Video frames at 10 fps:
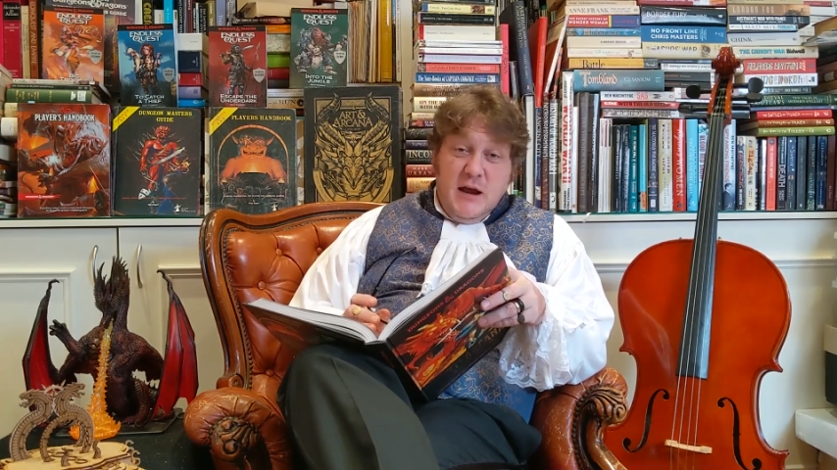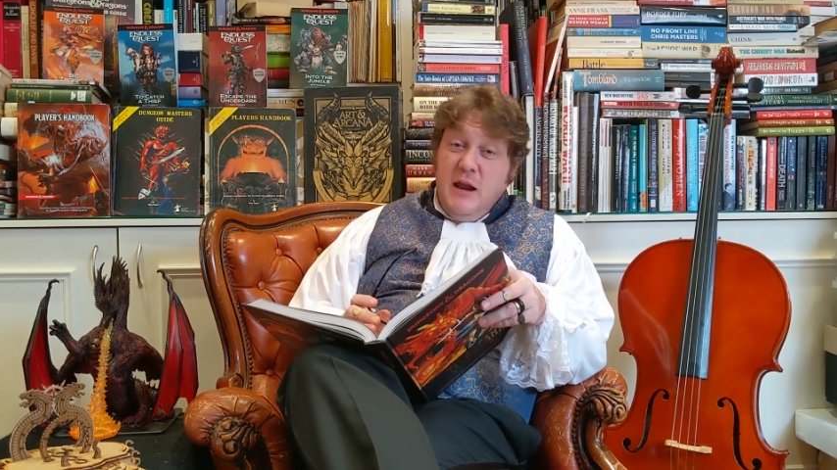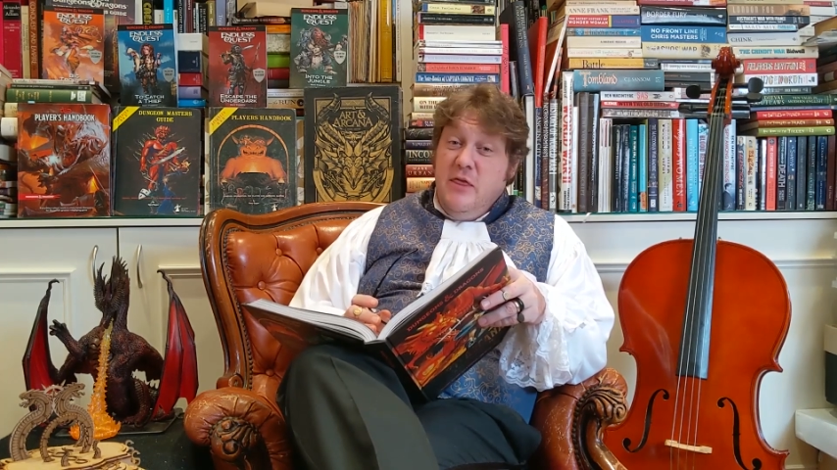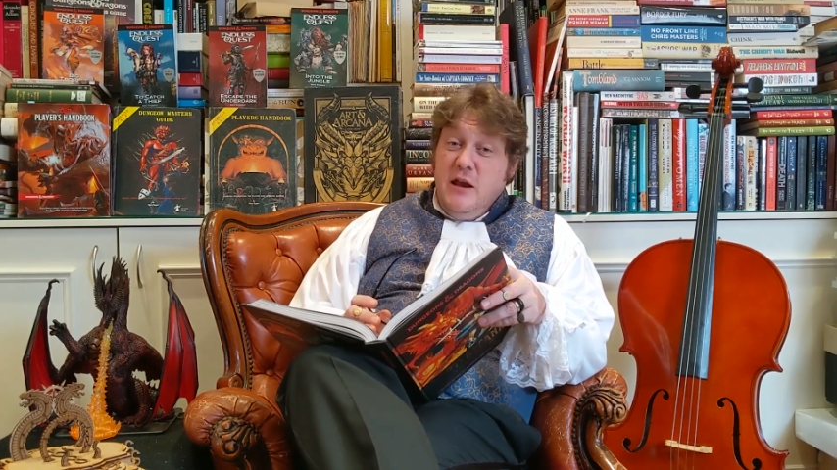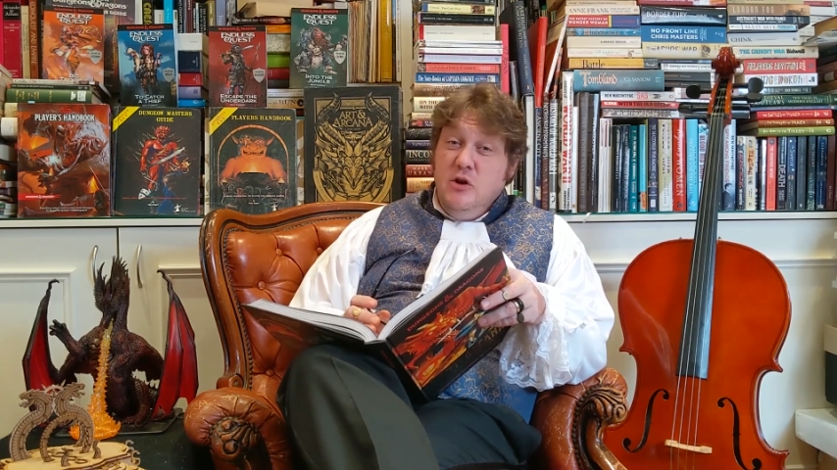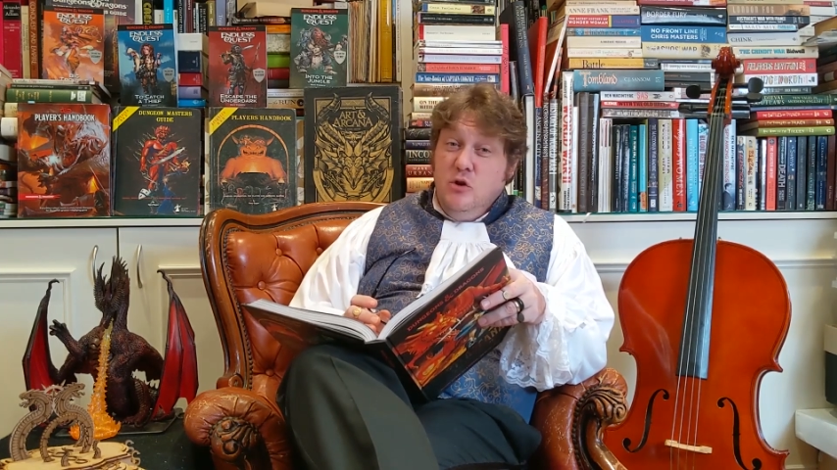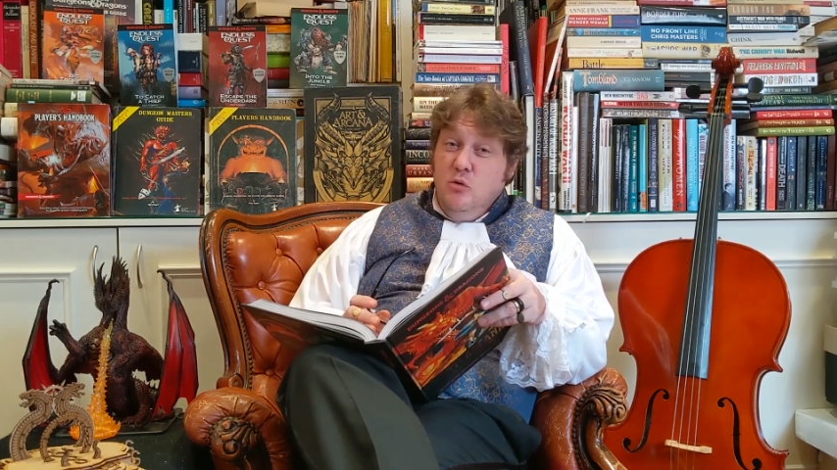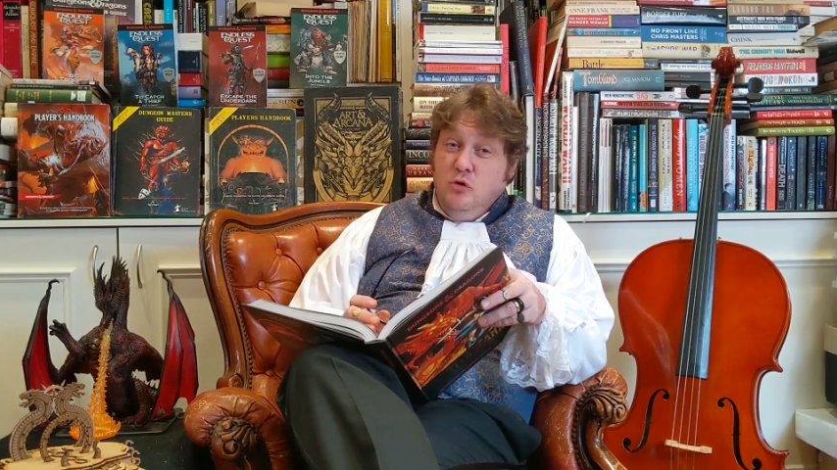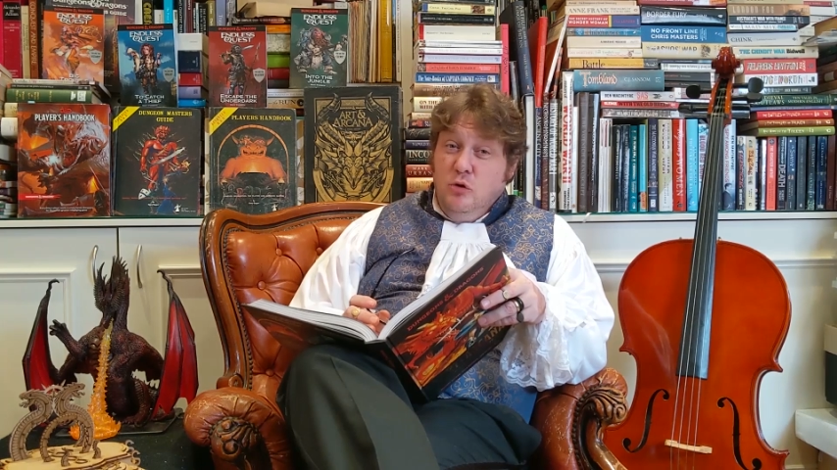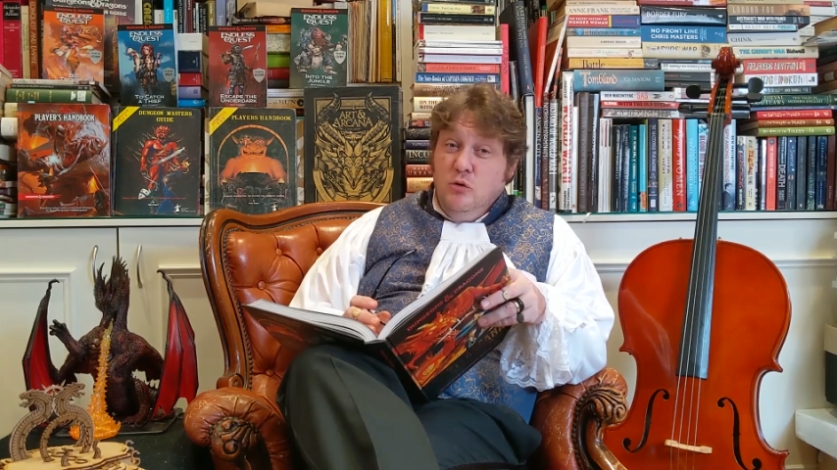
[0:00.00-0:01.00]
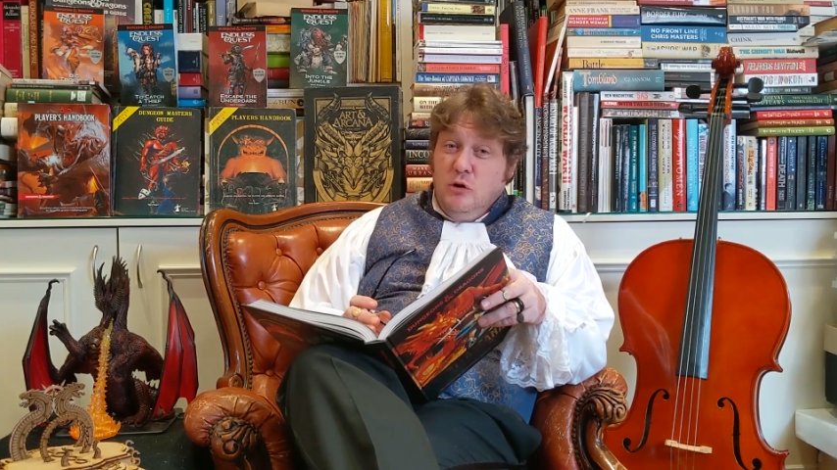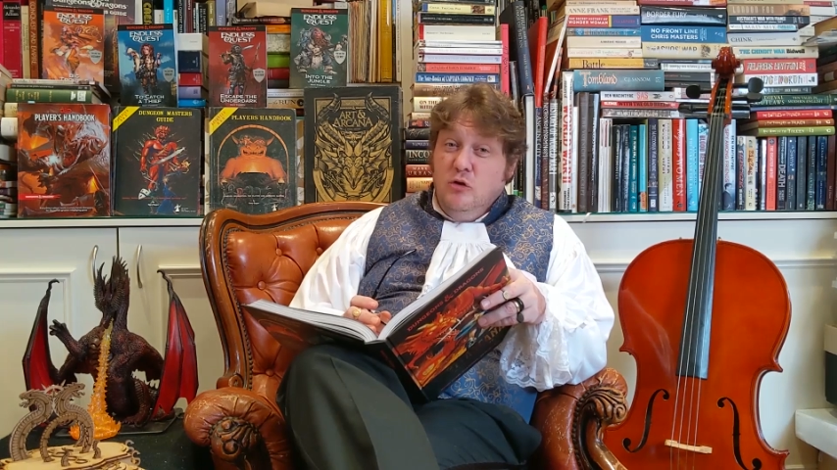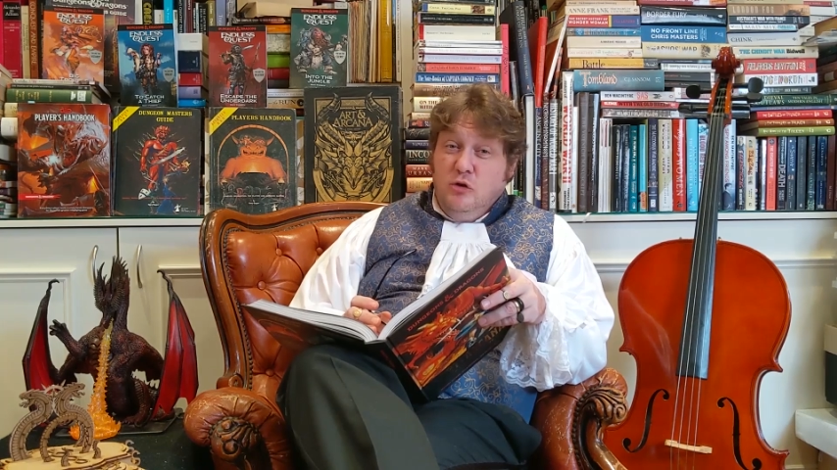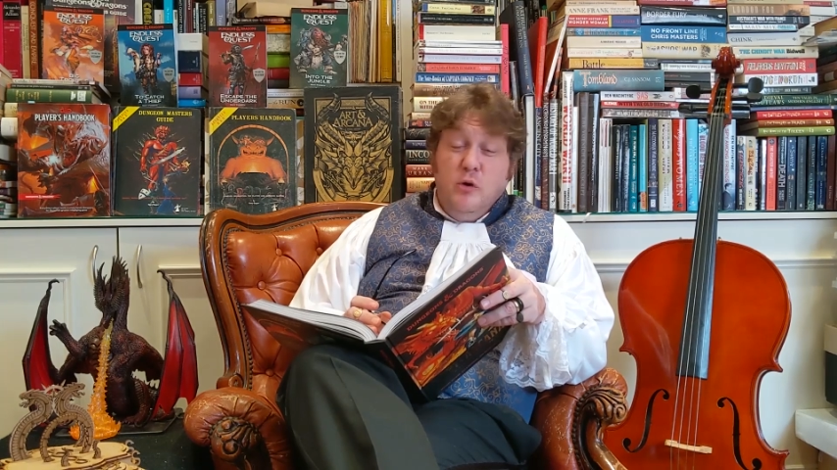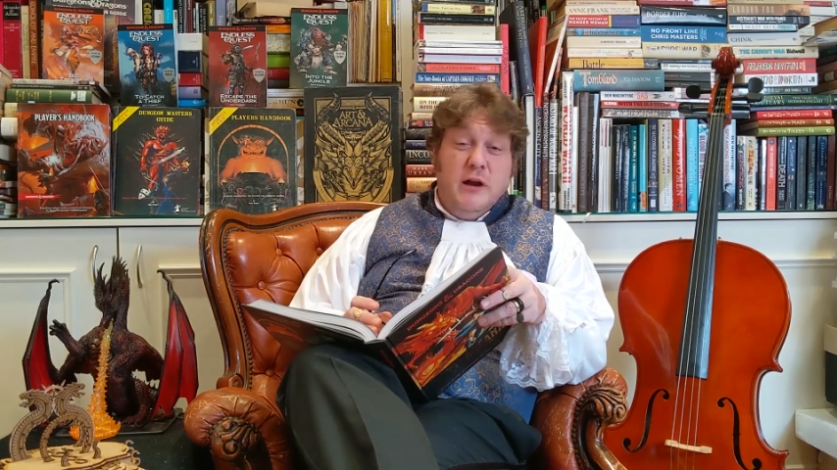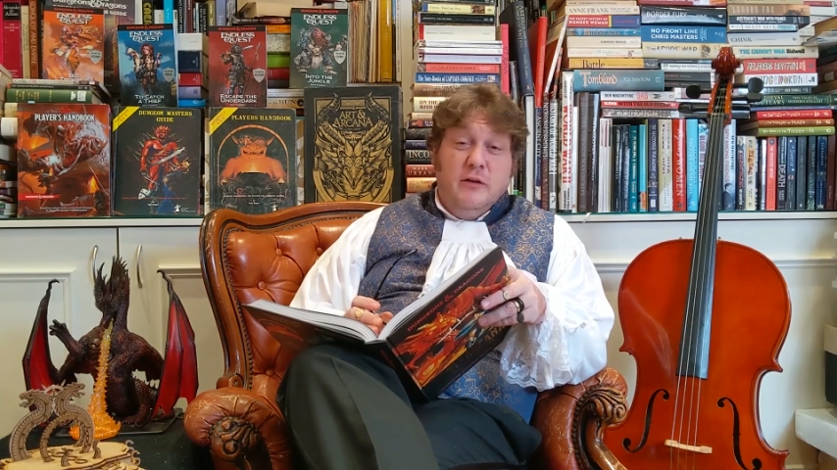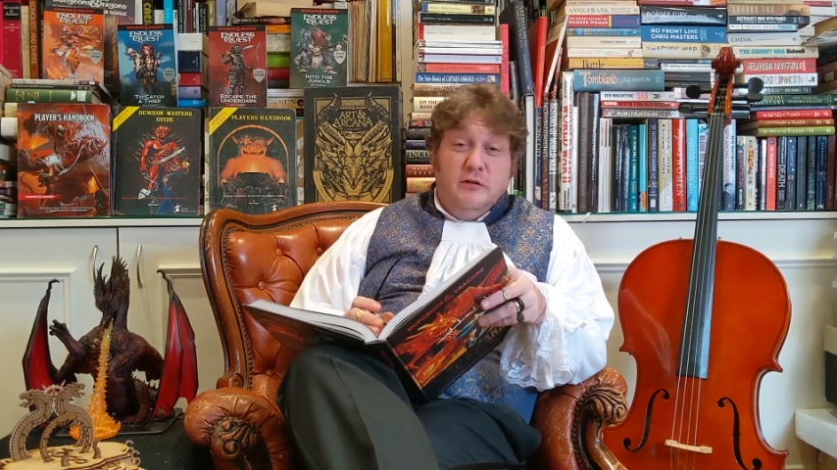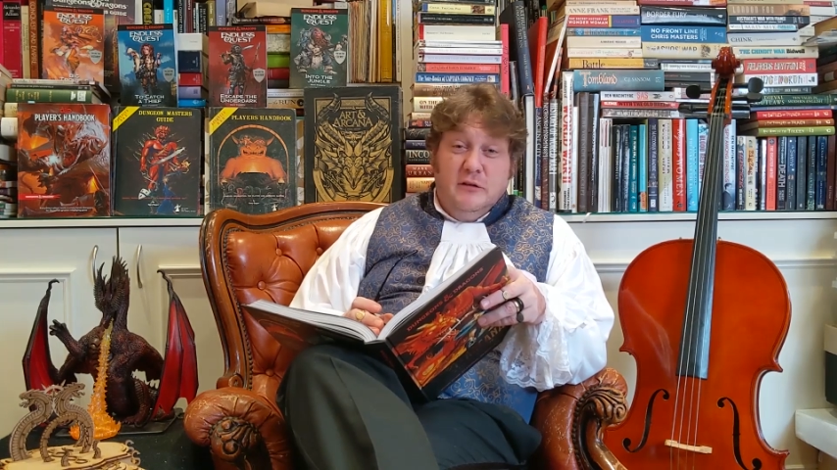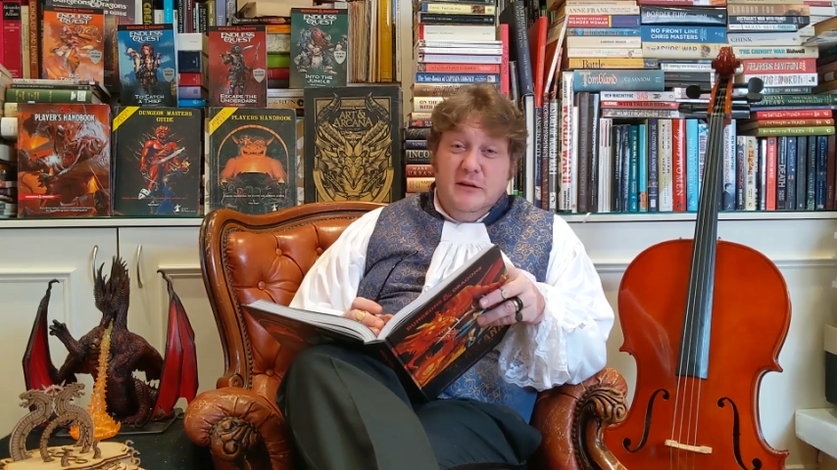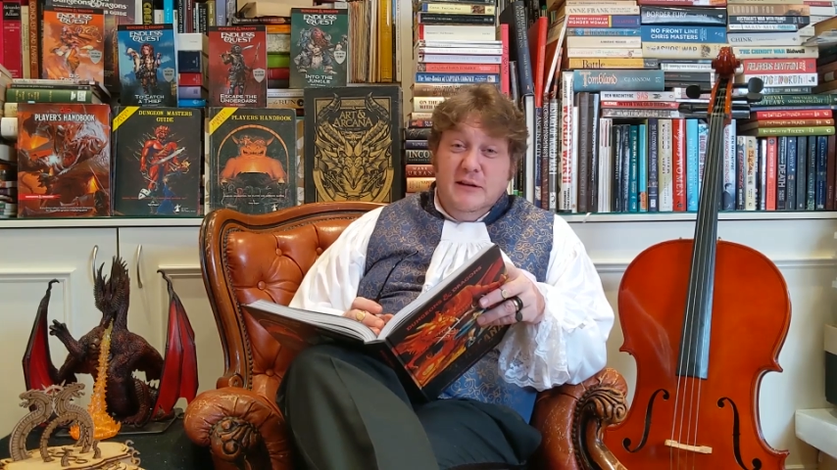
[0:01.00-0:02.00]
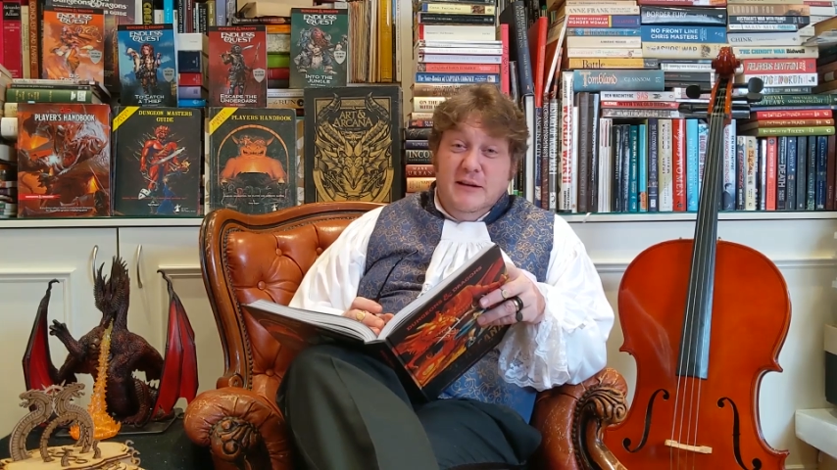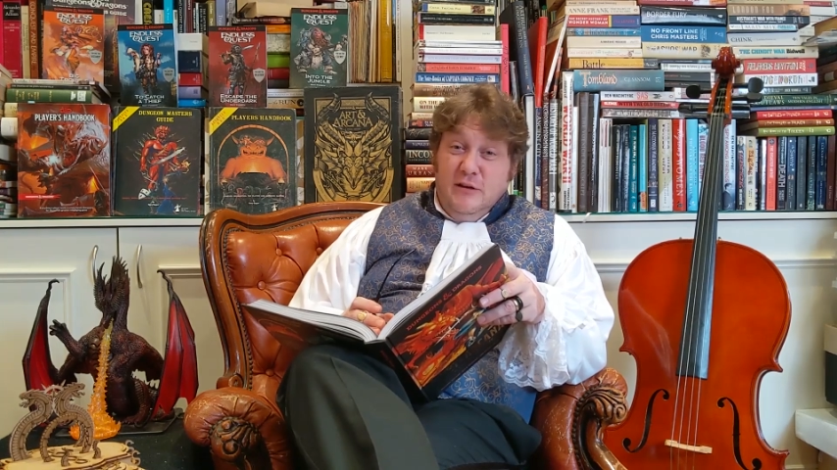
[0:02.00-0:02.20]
and then you too can join us